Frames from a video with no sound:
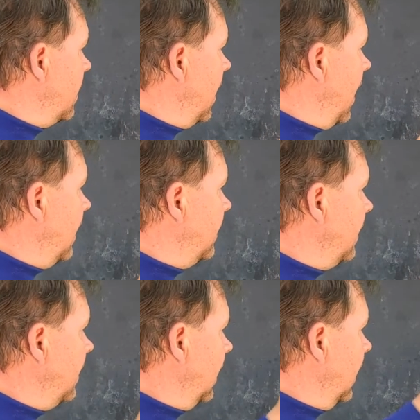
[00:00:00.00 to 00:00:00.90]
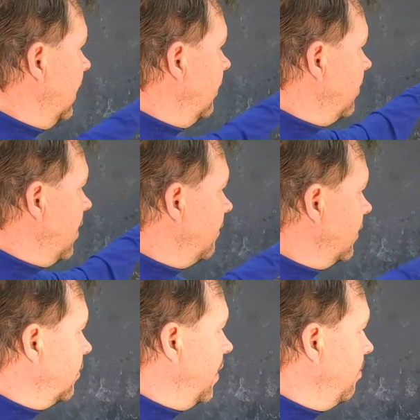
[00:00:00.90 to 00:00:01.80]
ideally, if you have a
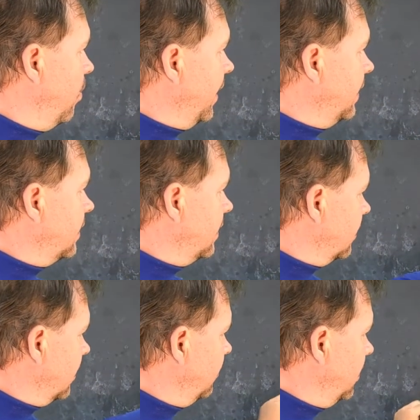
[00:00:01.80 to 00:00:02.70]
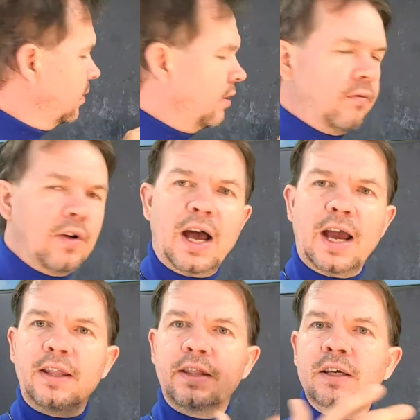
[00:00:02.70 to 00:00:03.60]
three-point system, you'll
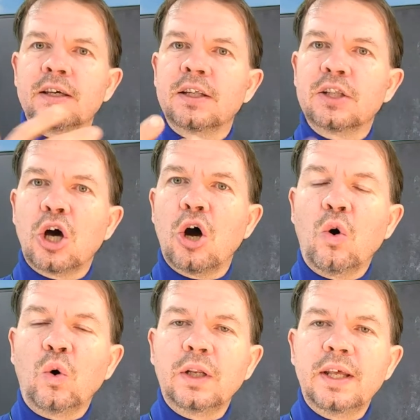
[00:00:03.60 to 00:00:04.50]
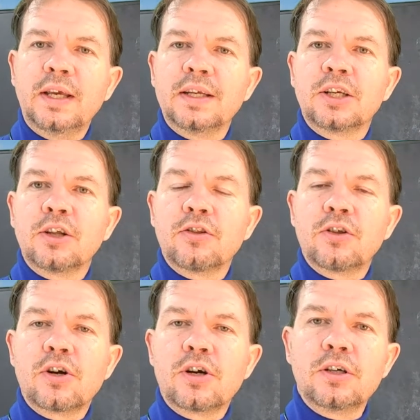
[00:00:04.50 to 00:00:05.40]
divide the whole into
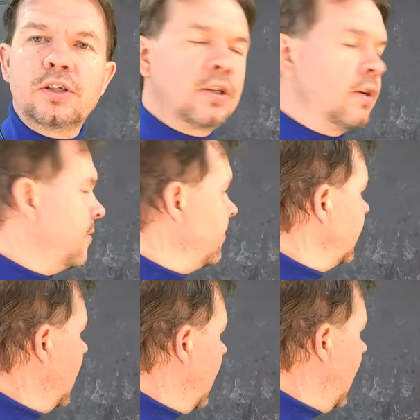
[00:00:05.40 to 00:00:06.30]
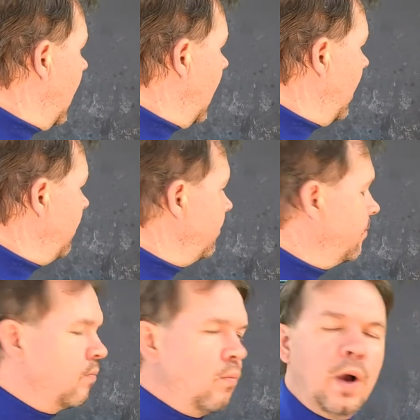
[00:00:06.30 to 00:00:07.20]
thirds.
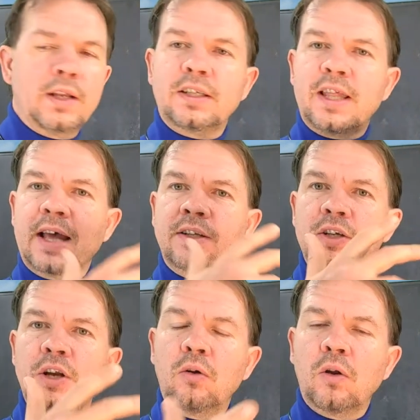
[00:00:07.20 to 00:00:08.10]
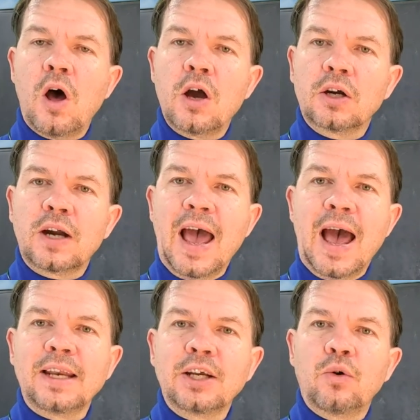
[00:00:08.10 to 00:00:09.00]
Once that's no longer
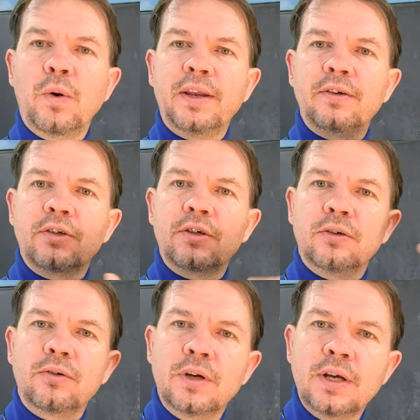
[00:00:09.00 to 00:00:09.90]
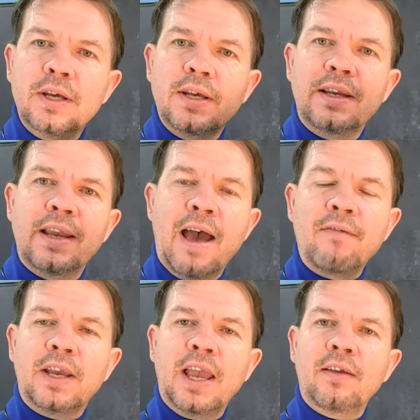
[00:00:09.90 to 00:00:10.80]
adequate to
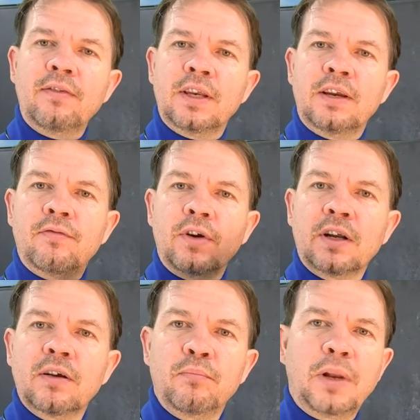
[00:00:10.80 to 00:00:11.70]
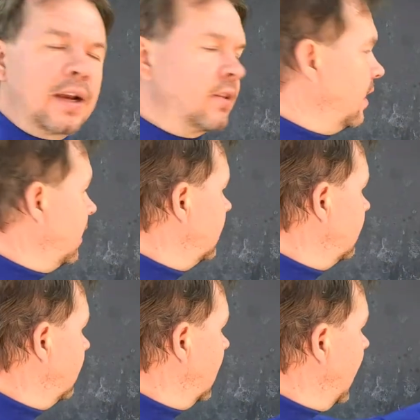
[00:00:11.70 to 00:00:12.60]
navigate the different complexities of
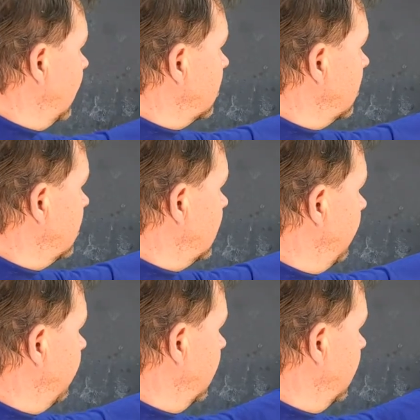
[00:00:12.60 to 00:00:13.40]
relationship, you'll